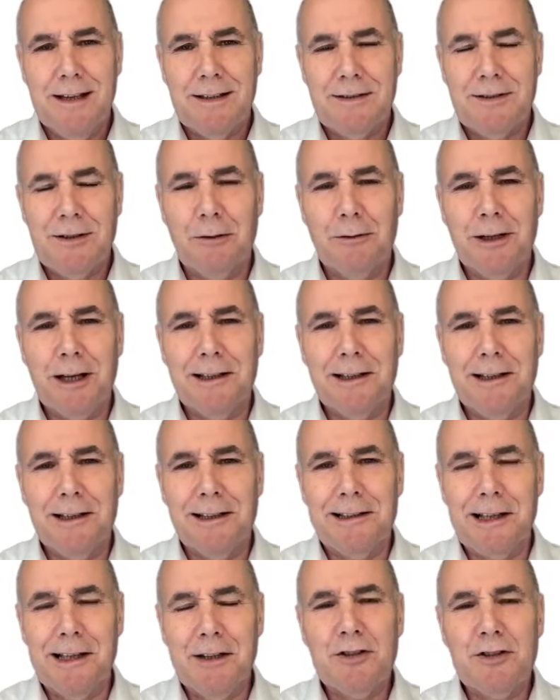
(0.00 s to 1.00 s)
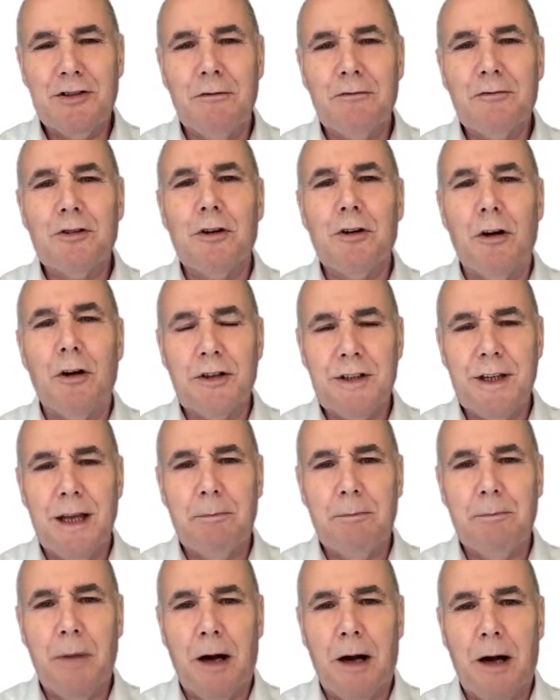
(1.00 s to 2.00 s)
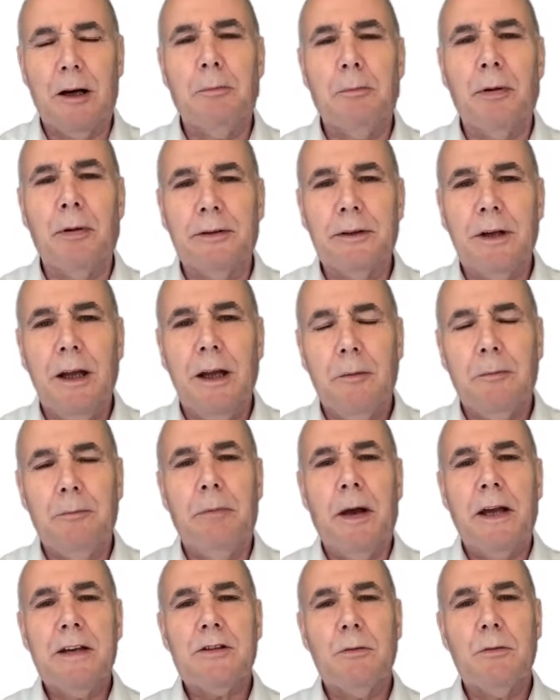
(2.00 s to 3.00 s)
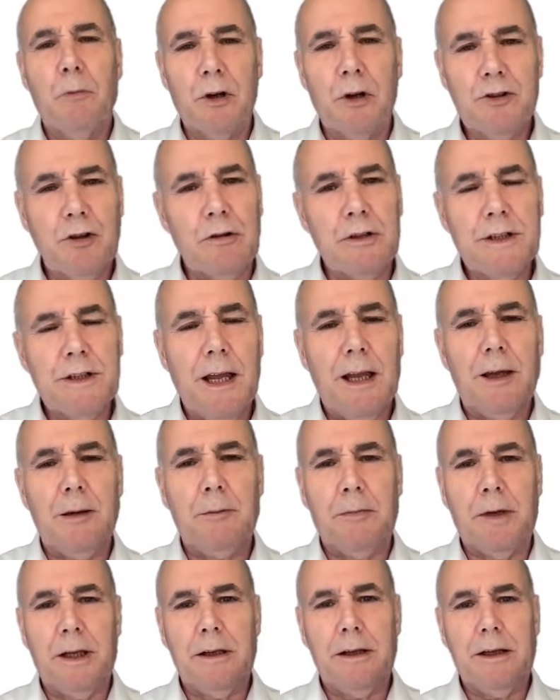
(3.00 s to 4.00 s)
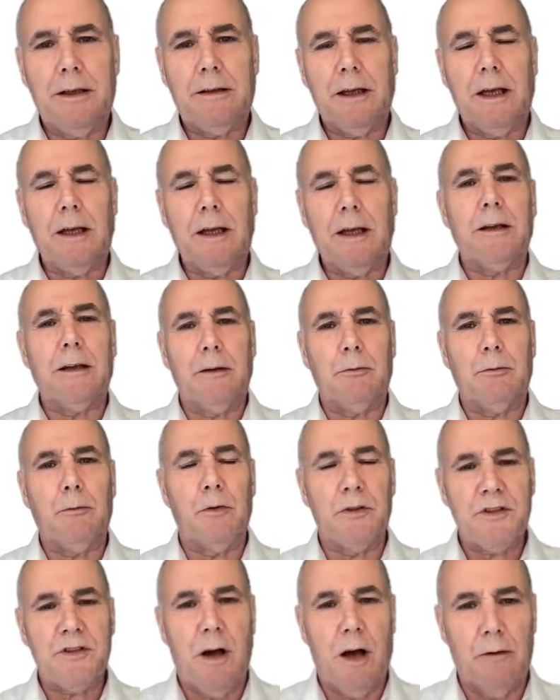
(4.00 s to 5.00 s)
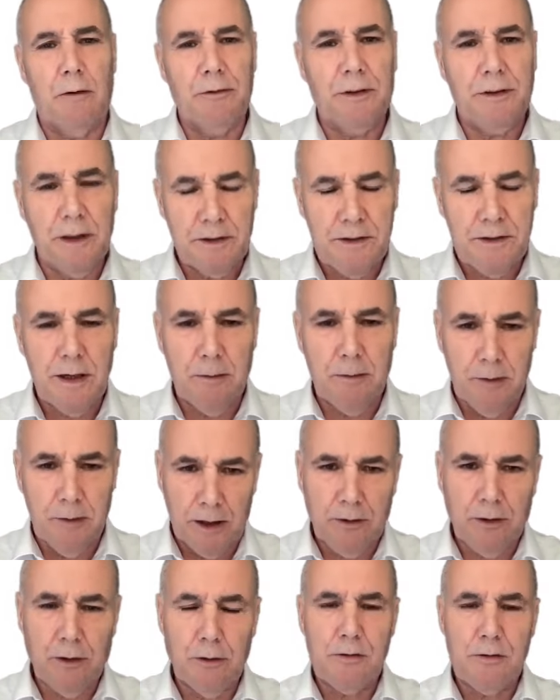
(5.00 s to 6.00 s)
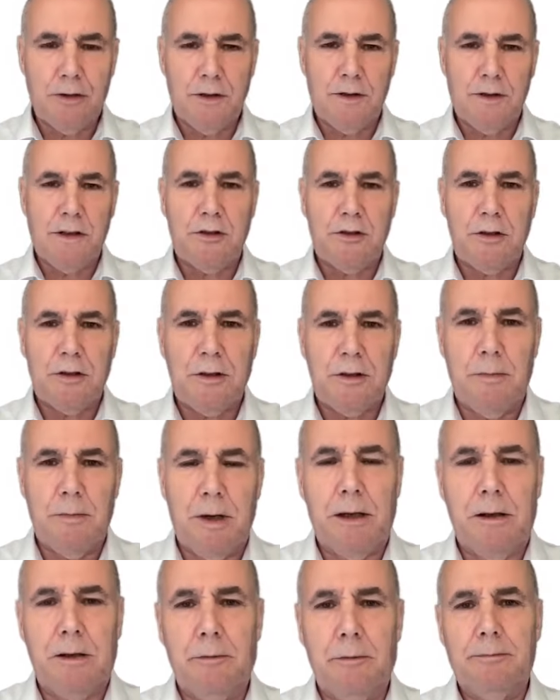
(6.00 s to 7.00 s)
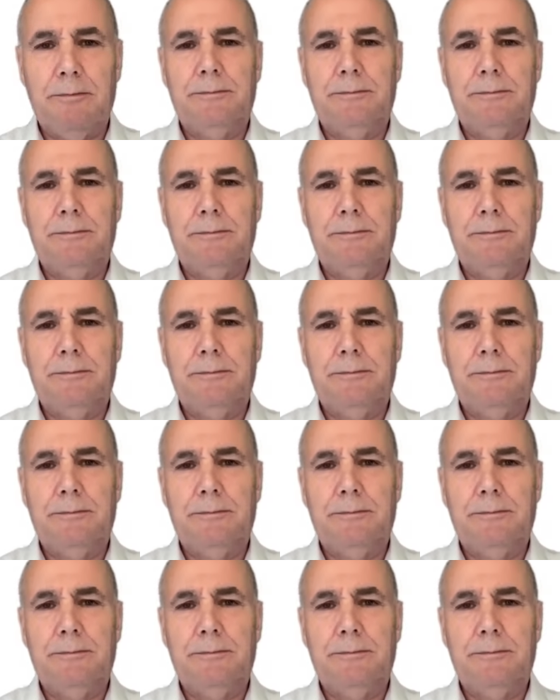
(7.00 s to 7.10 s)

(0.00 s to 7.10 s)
So at least you've crossed that barrier. But based on what you're telling me, it was obviously a huge decision to make.